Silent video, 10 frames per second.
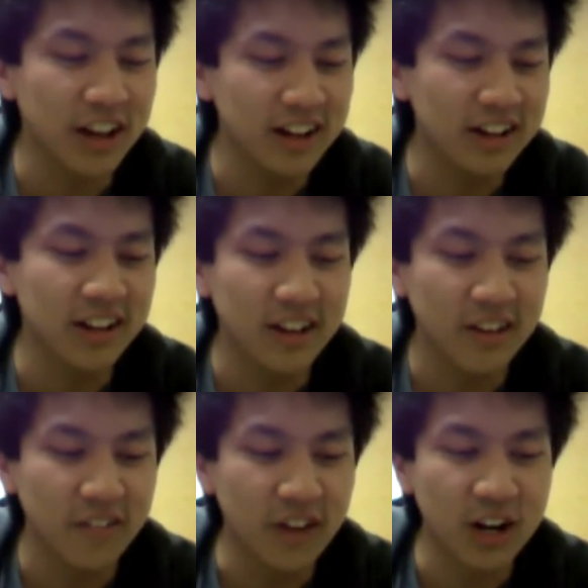in your
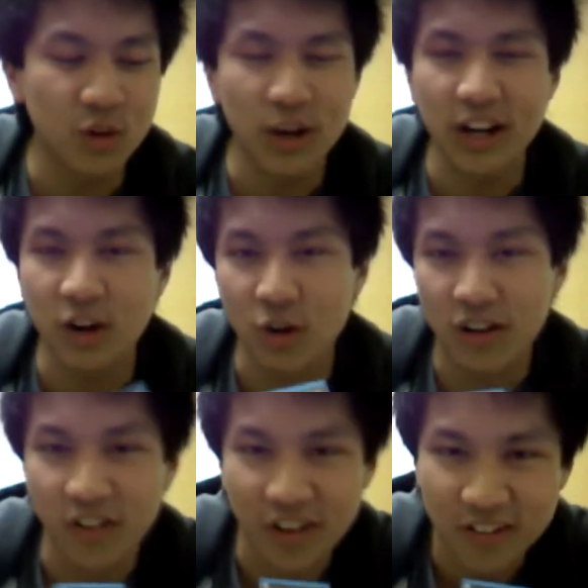hand, find a way to get
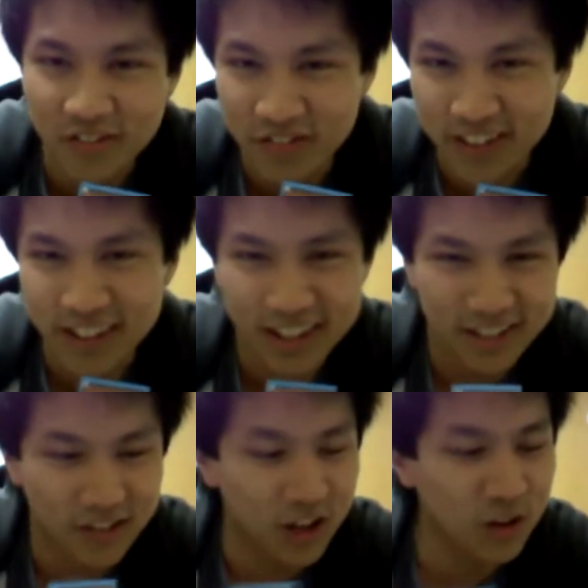rid of her.
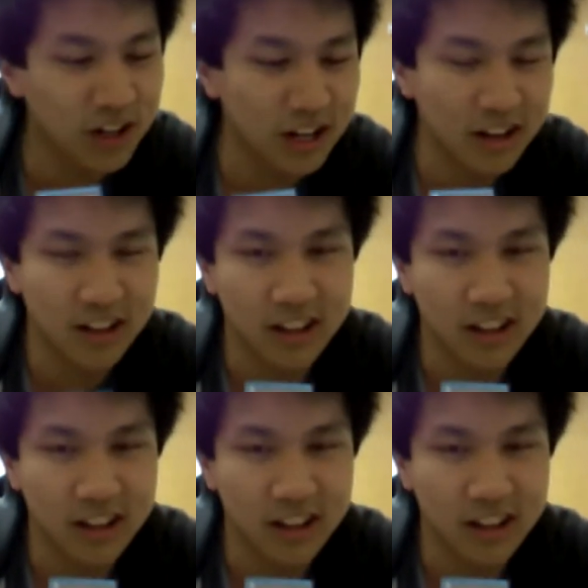Find a way to get